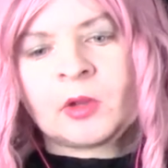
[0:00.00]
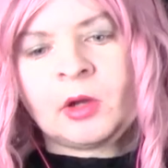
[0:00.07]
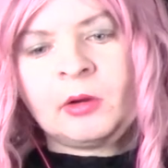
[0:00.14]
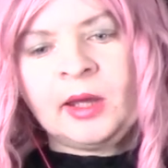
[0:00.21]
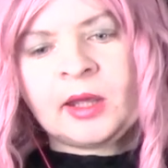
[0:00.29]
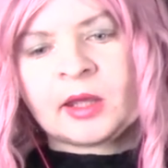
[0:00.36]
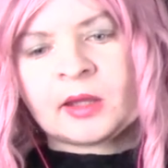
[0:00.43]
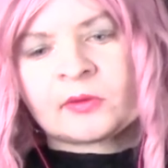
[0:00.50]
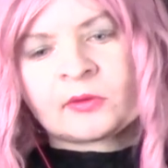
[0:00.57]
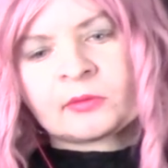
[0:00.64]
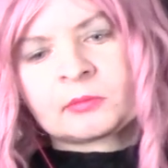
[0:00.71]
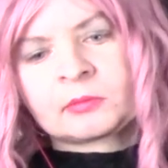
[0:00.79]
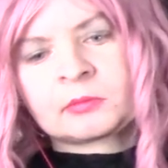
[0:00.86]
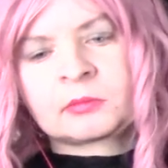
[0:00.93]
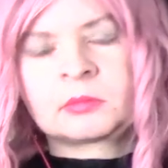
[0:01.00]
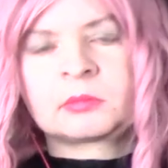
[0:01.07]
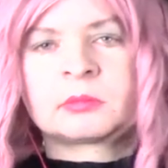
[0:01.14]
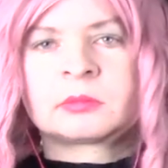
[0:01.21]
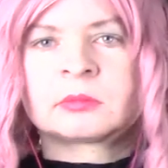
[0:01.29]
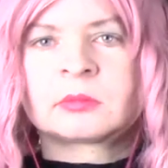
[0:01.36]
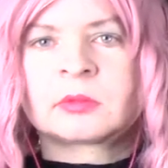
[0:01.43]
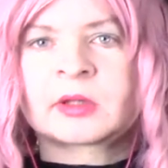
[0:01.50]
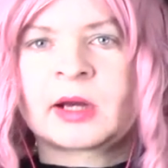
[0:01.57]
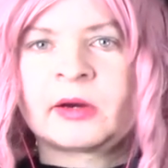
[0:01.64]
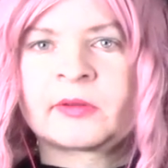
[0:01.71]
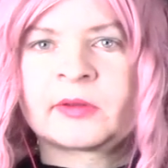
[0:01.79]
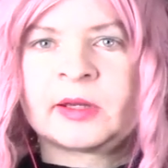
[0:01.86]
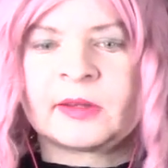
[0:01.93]
Oh, hey, it's, Bert, it's
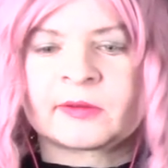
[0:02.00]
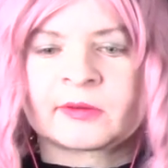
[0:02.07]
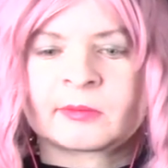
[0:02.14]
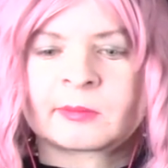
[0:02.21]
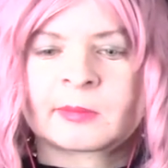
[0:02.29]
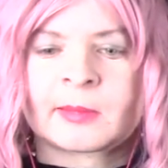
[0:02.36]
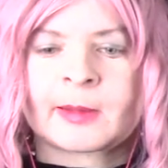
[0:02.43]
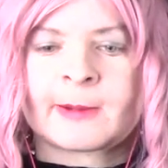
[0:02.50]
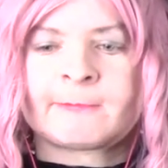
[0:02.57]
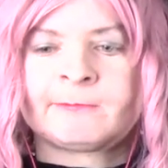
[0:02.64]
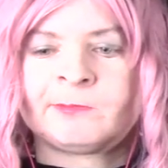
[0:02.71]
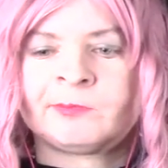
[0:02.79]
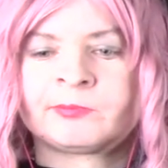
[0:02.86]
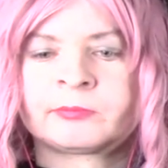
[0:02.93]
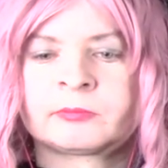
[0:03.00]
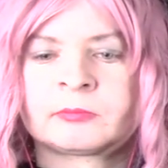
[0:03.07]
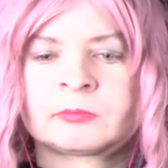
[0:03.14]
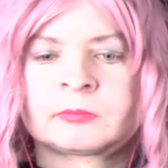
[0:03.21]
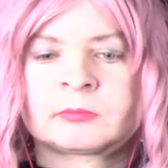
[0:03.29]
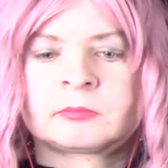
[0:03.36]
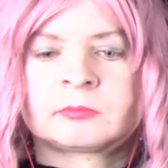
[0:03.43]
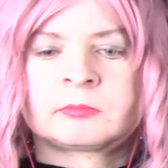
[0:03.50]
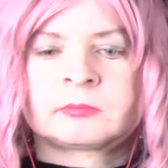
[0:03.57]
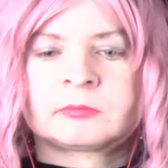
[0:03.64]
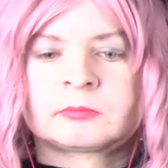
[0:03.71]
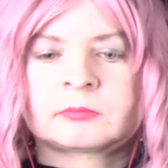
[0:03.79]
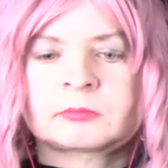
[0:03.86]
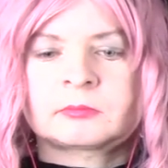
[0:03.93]
Gary Sinise. got some company.
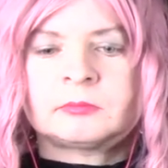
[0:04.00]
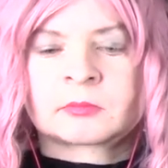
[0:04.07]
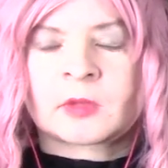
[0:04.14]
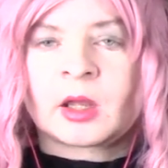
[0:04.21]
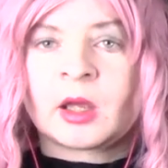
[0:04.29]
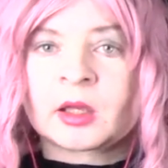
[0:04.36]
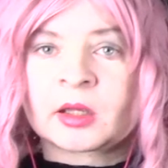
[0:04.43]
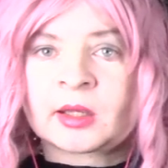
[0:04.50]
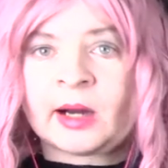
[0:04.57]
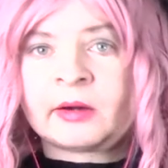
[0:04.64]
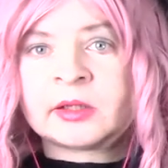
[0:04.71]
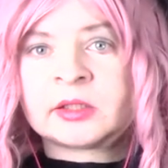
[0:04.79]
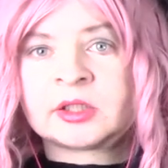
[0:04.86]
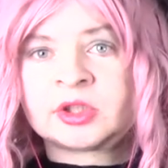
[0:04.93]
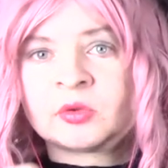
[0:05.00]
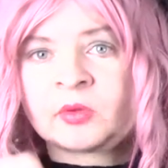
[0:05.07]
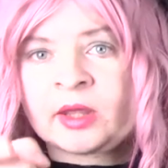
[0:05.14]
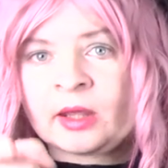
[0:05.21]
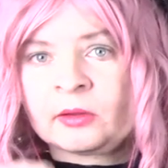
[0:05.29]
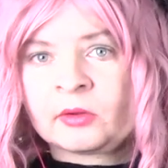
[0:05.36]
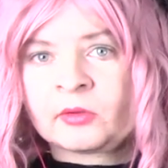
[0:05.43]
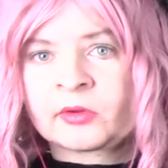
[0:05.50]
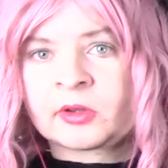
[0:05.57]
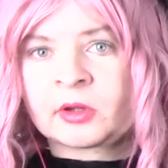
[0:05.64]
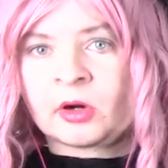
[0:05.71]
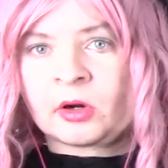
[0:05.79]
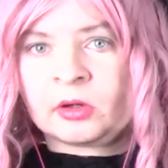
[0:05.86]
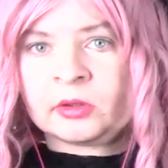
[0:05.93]
Uh, Gary, did you kill those
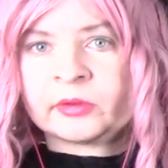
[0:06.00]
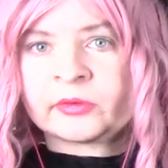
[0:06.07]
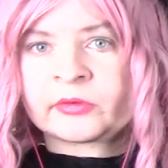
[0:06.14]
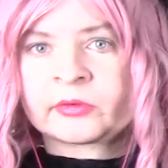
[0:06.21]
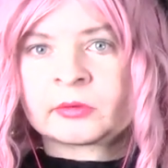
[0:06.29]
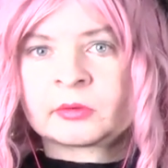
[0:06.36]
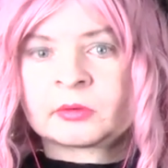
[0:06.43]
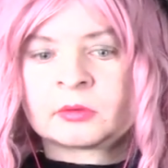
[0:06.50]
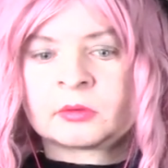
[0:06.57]
girls?